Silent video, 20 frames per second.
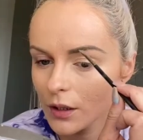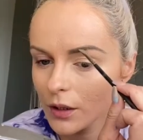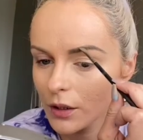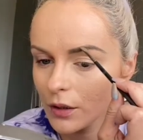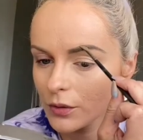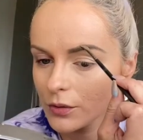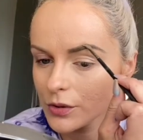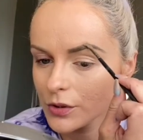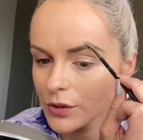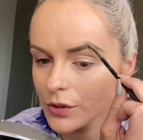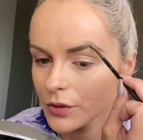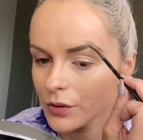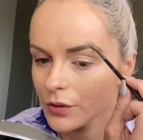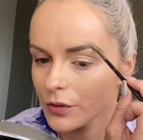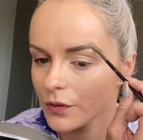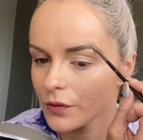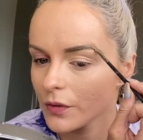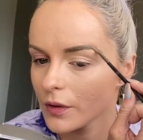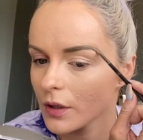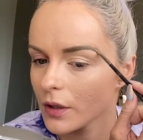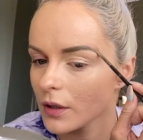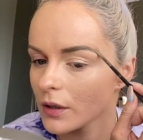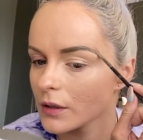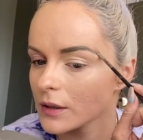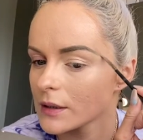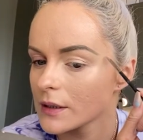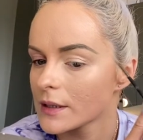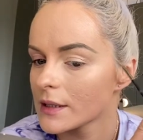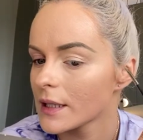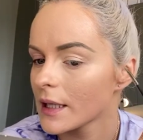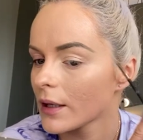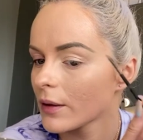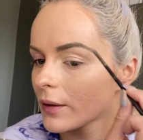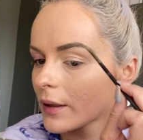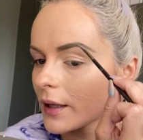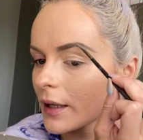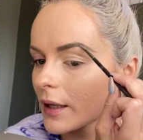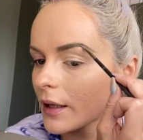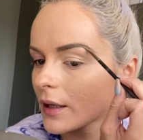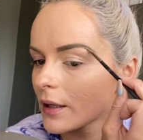gonna go too far down
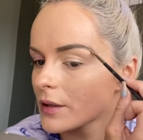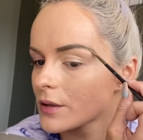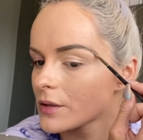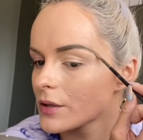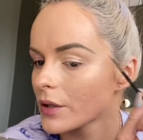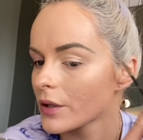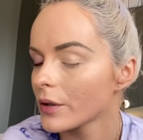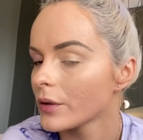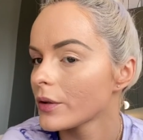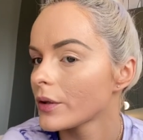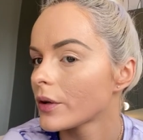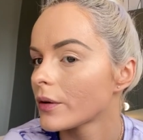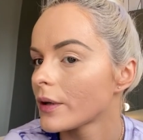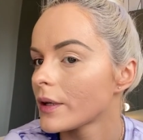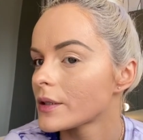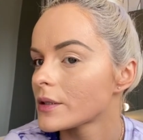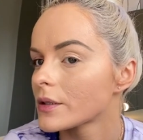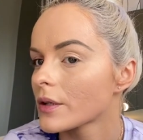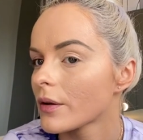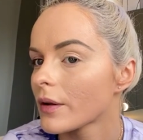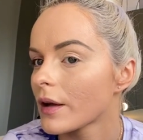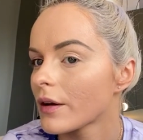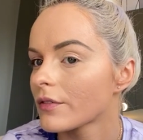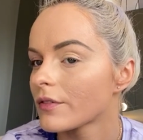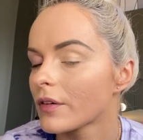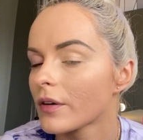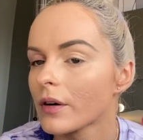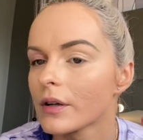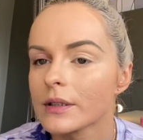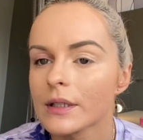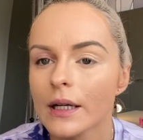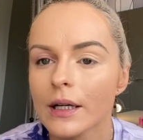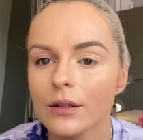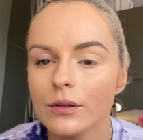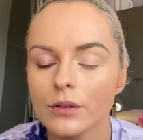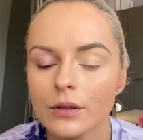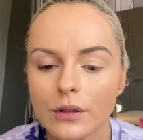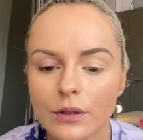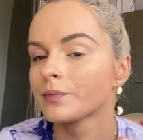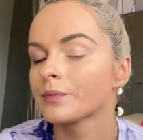here too. You don't need to go that far
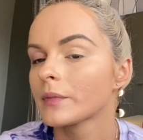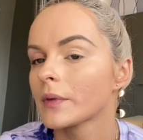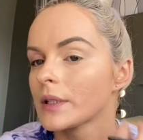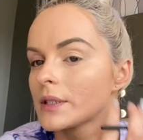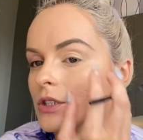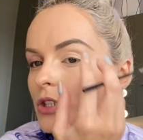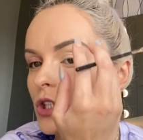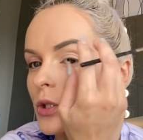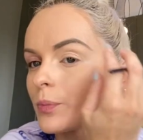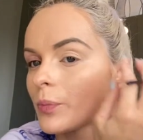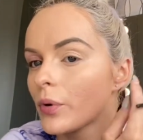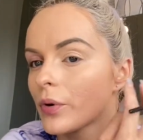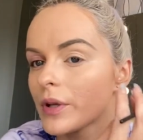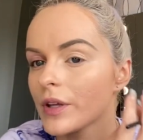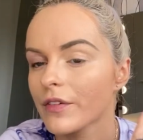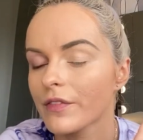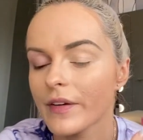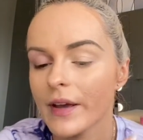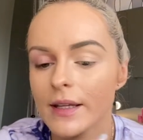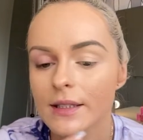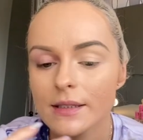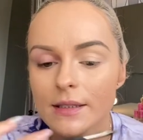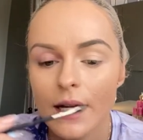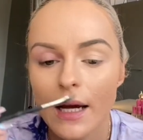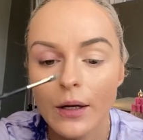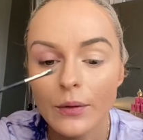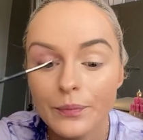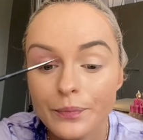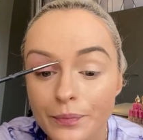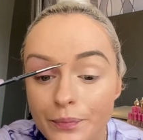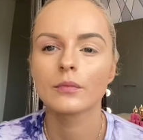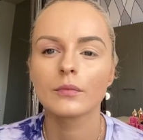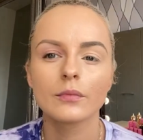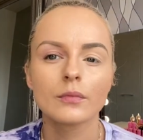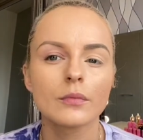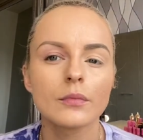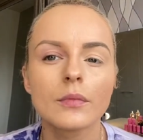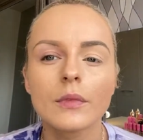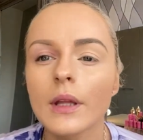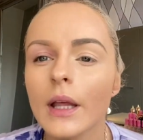down. It's gonna pull your face down.
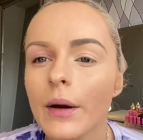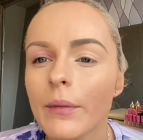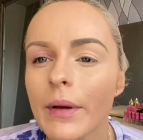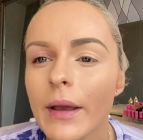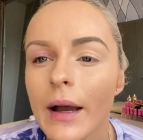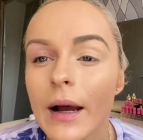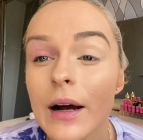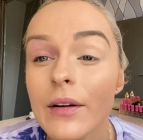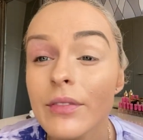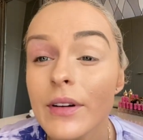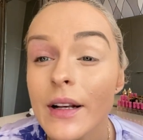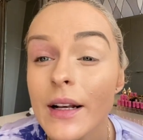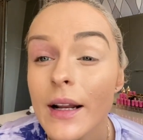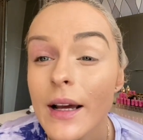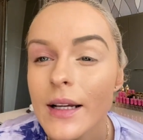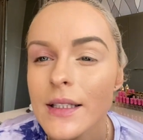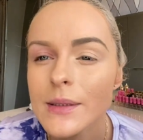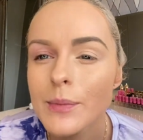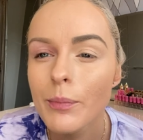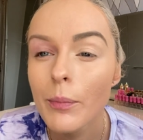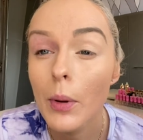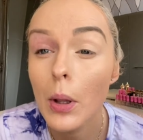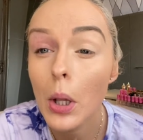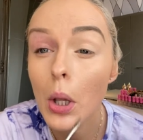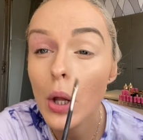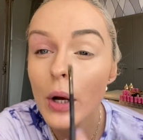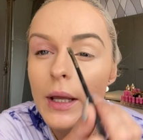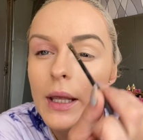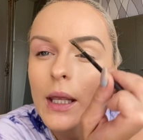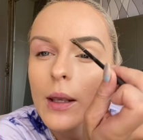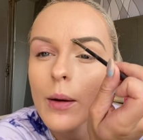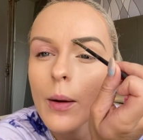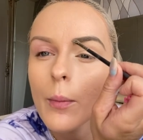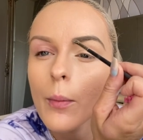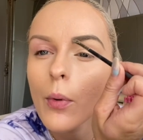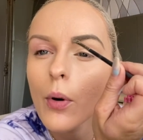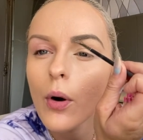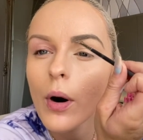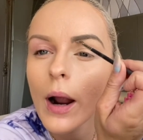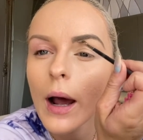And there we have a nice blocky
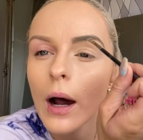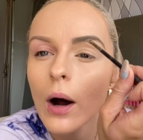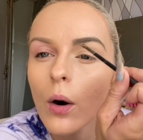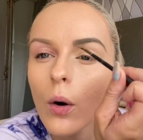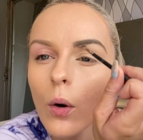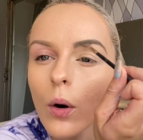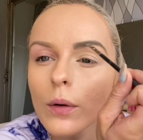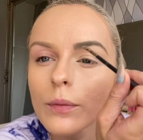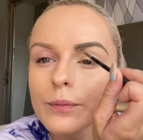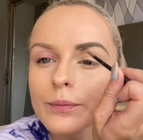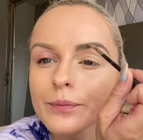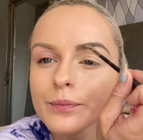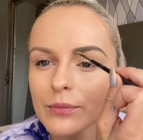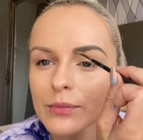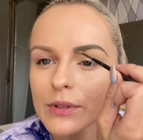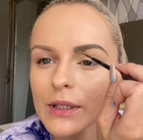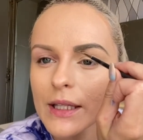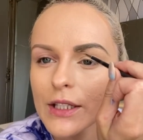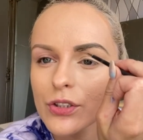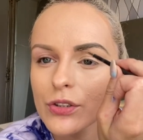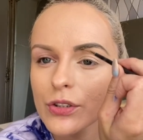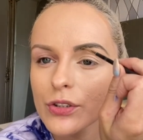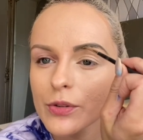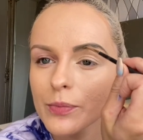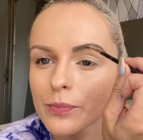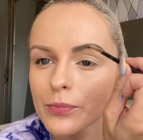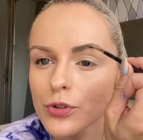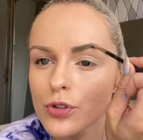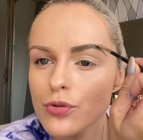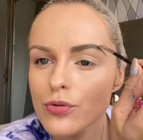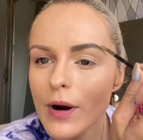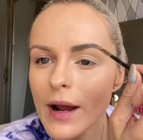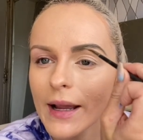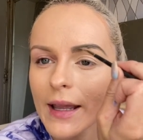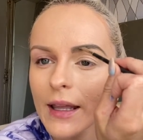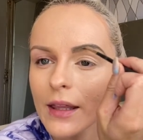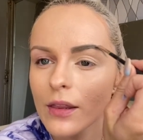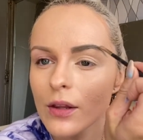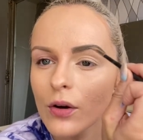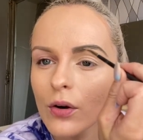brow. I'm literally just
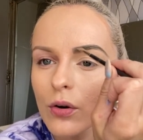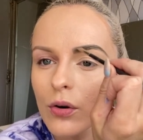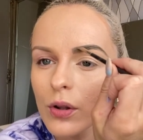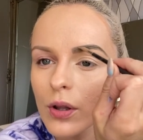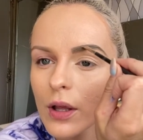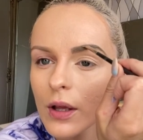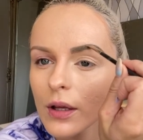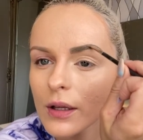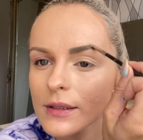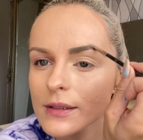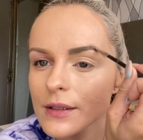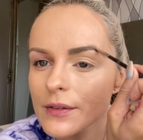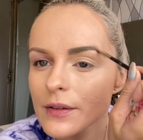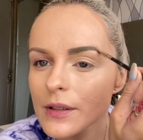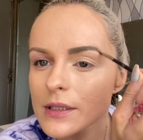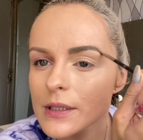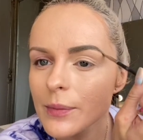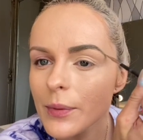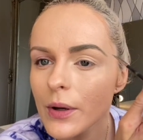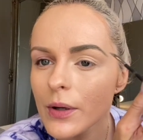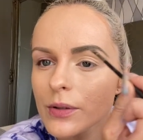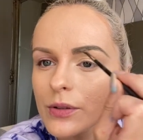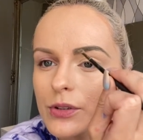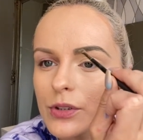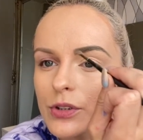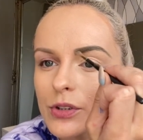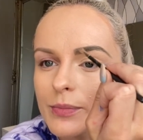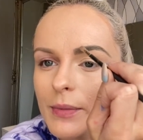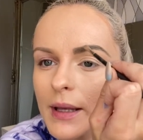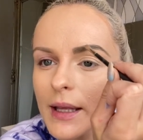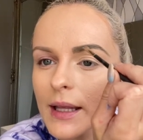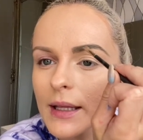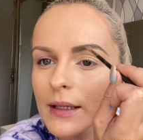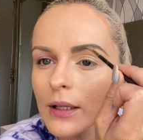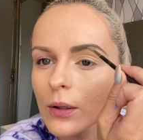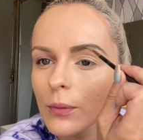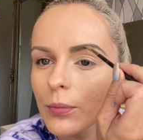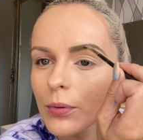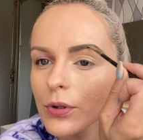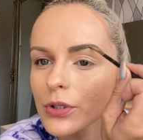dragging the color as opposed to just making
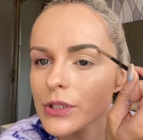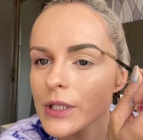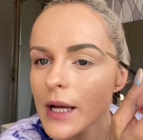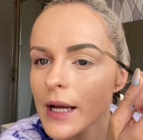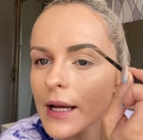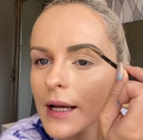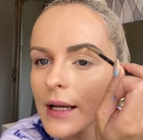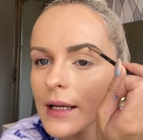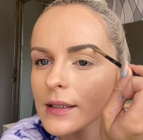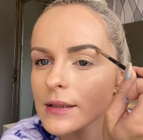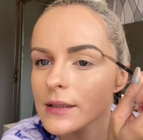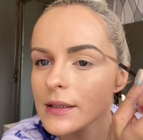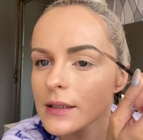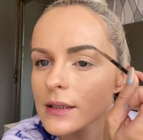little brush hairs.